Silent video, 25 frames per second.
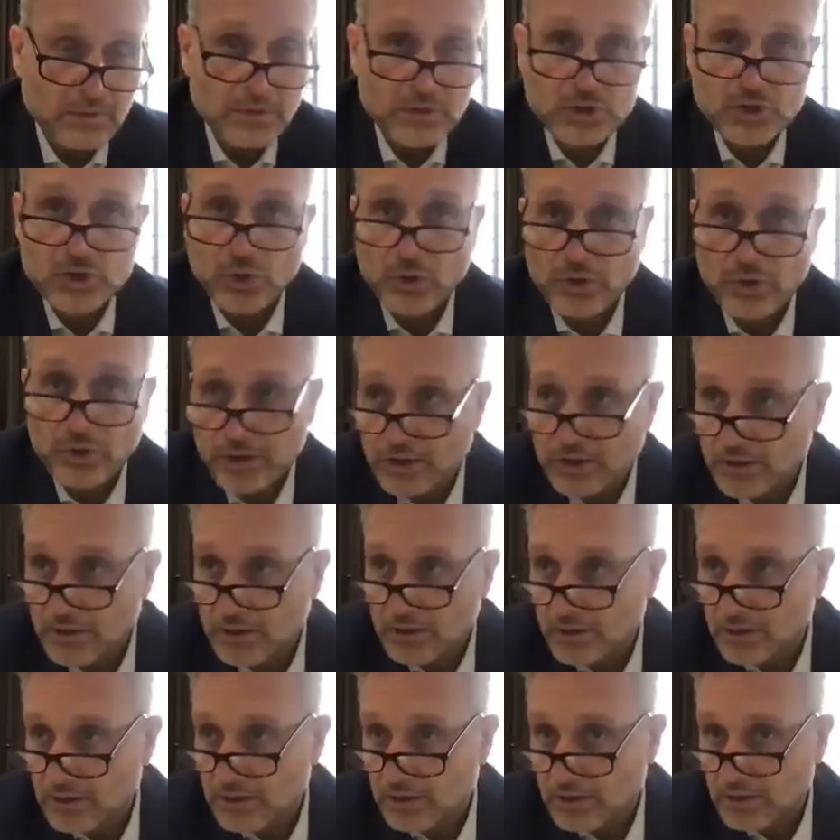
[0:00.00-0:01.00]
joy.
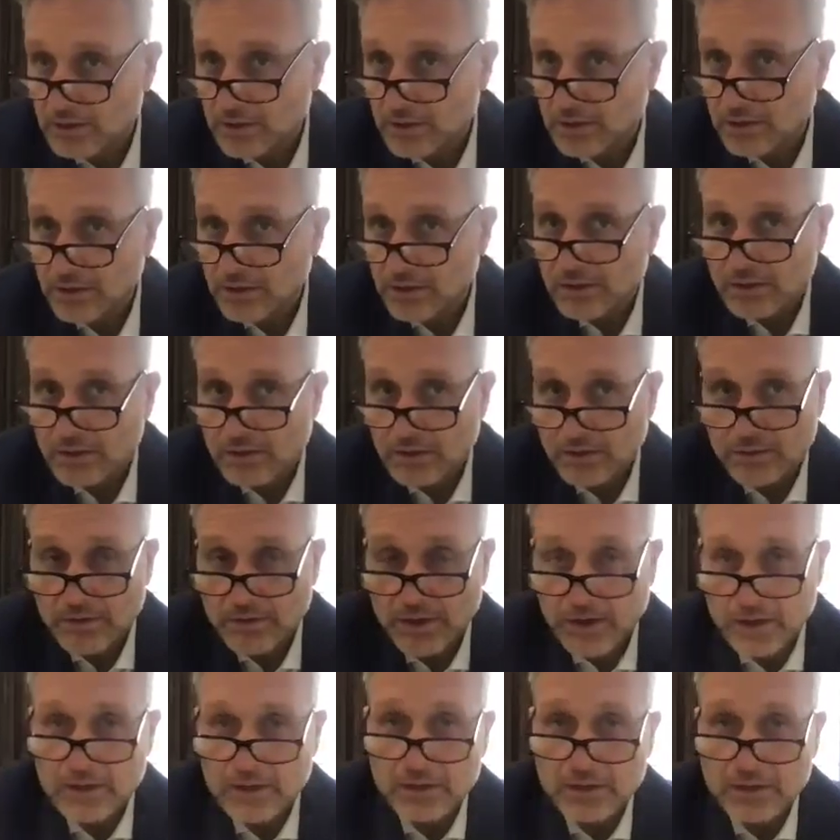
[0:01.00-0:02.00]

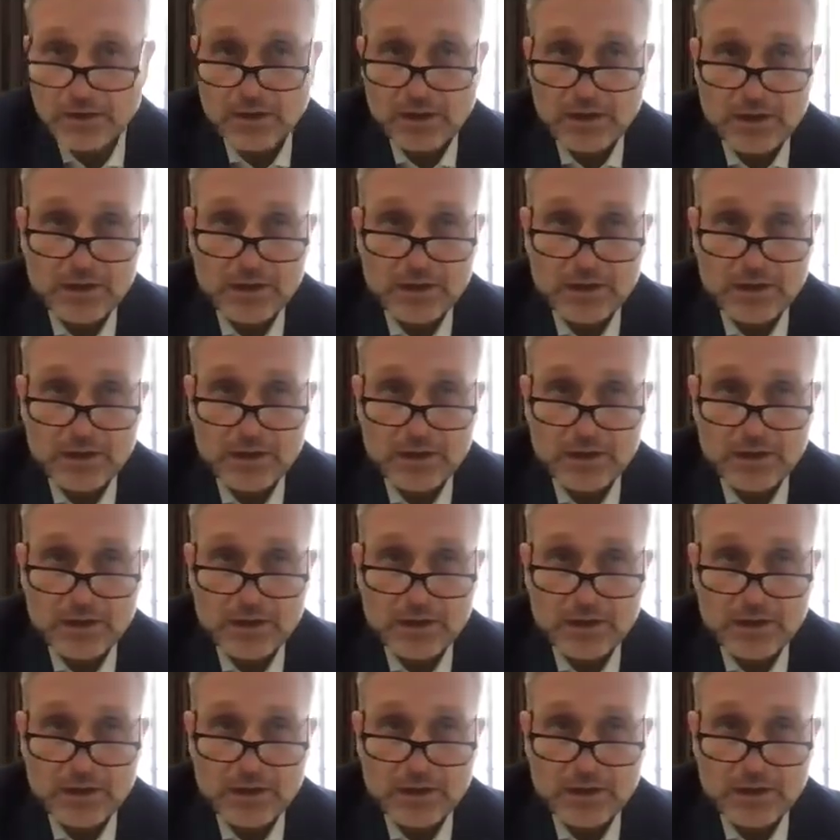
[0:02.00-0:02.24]
Okay?